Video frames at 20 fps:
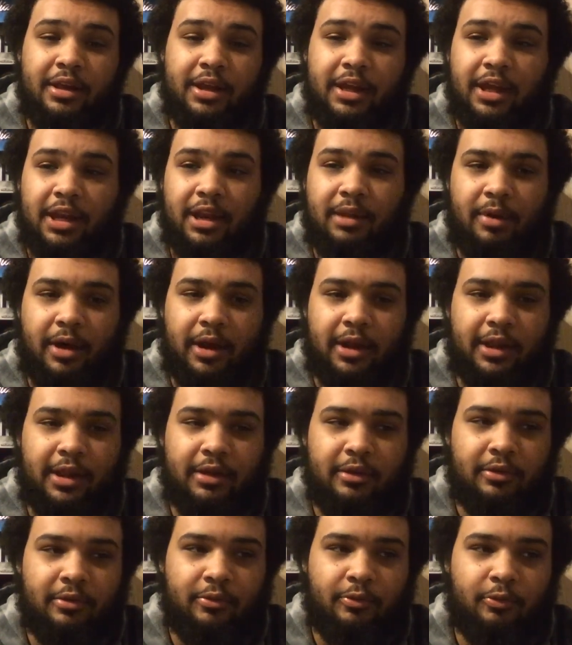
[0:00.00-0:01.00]

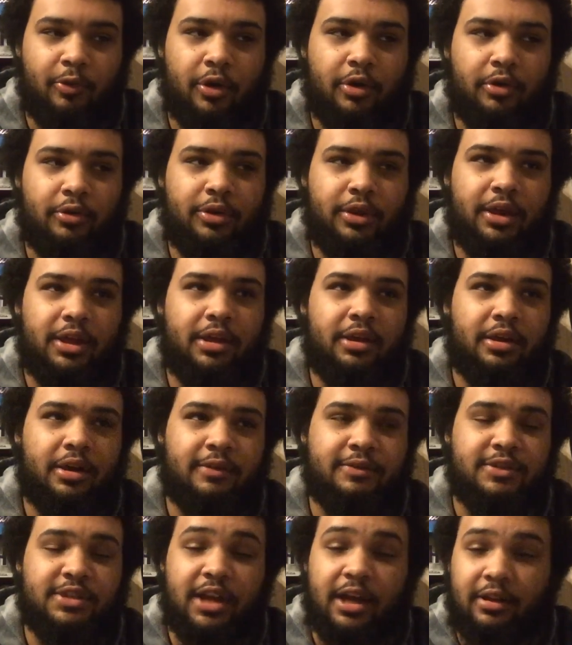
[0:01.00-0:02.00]
anybody worthy
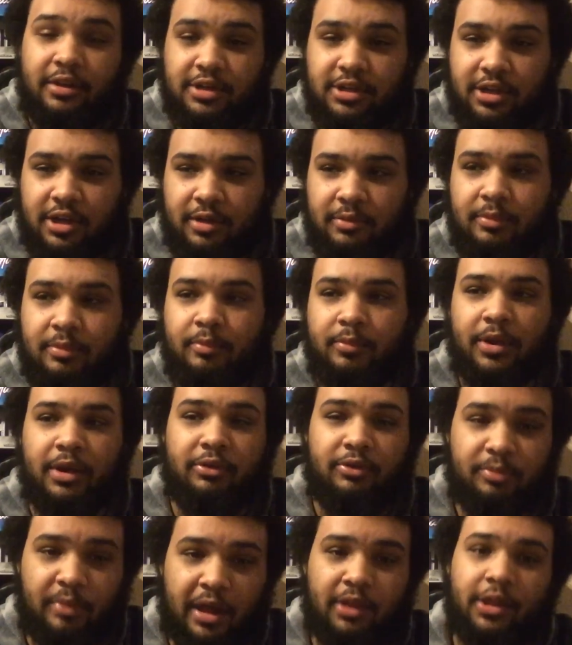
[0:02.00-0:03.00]
of challenging him, but he
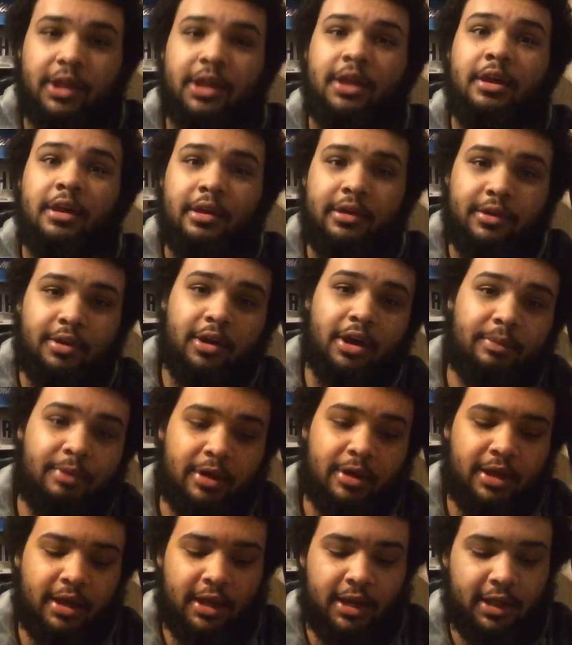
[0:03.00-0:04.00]
was mainly talking
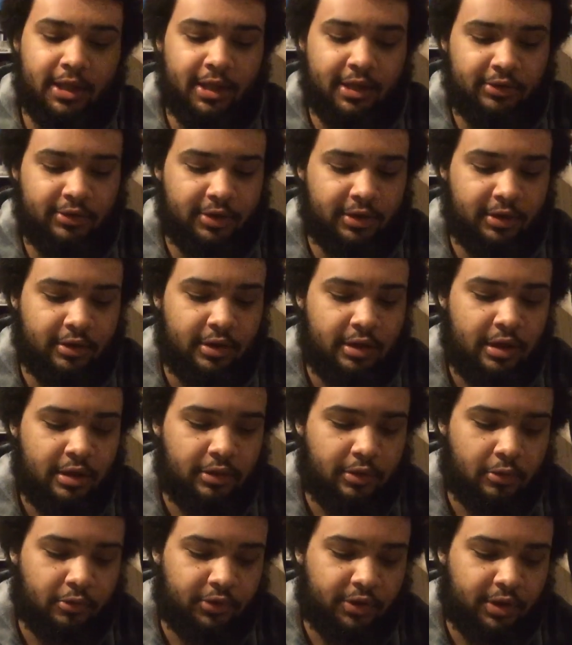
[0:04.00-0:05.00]
about Eddie Kingston
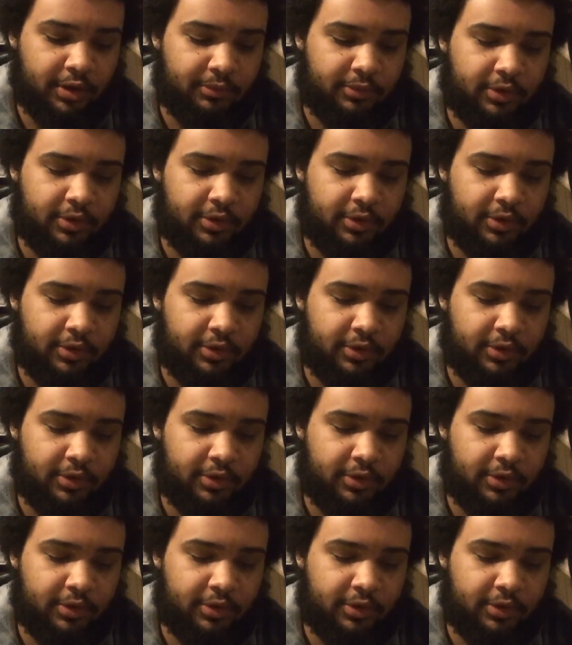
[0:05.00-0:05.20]
the whole time.